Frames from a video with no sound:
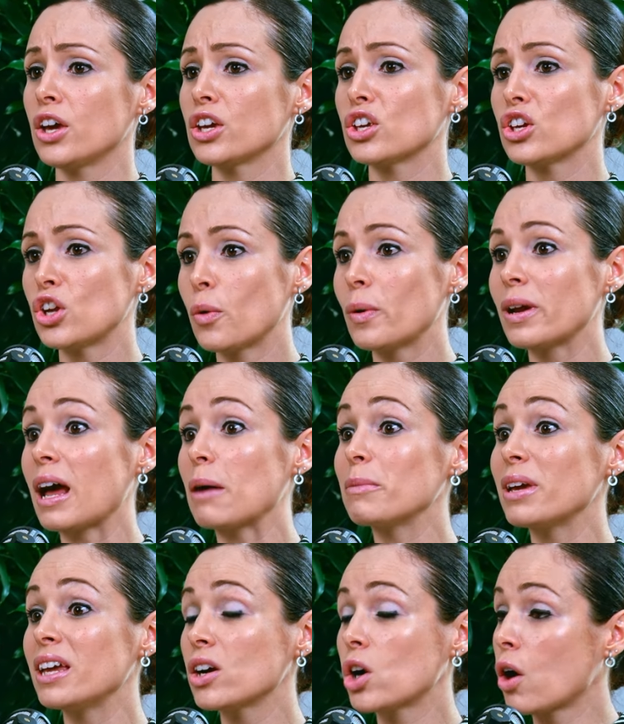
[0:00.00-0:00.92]
you know what, I'm
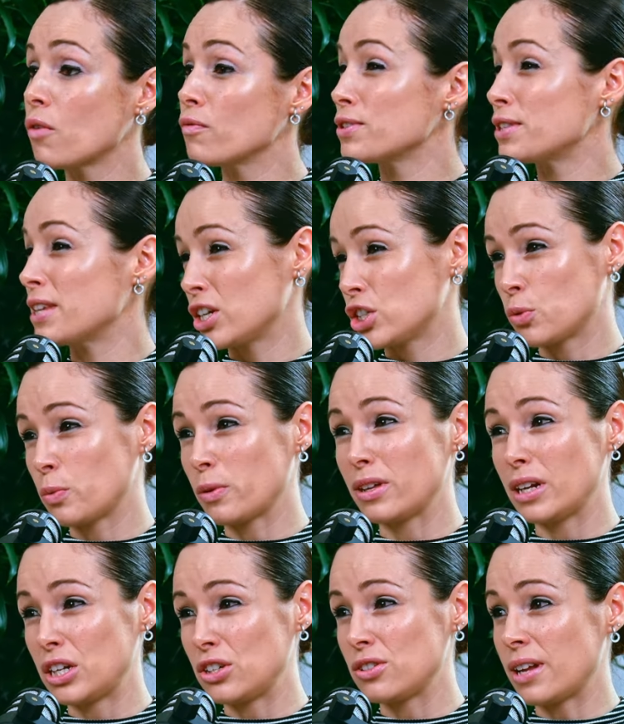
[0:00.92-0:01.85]
in a conversation with
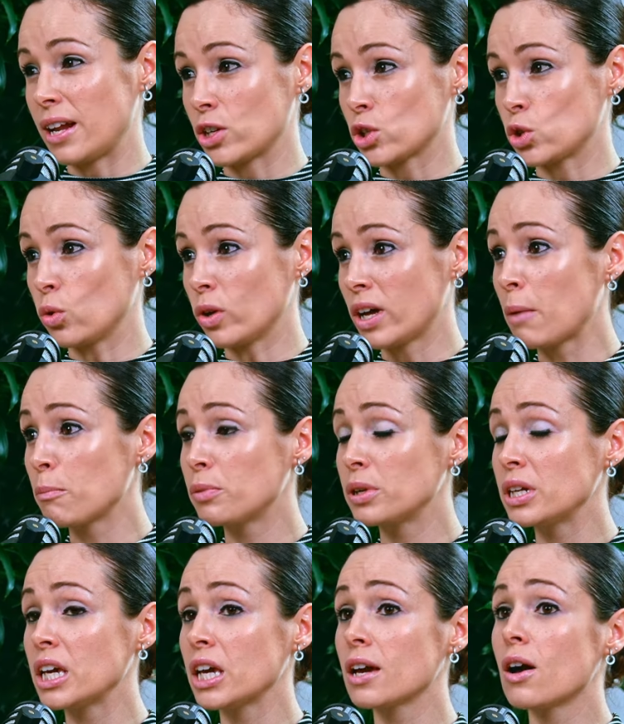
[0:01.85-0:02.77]
an international
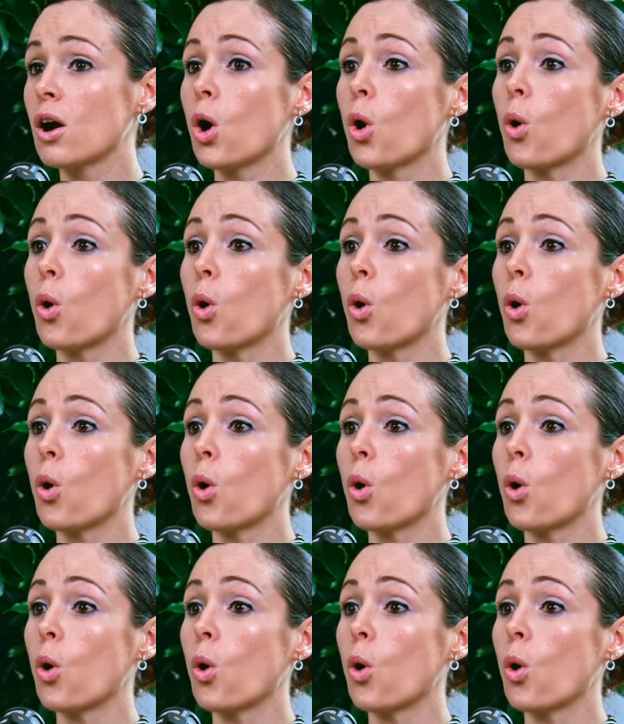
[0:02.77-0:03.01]
company,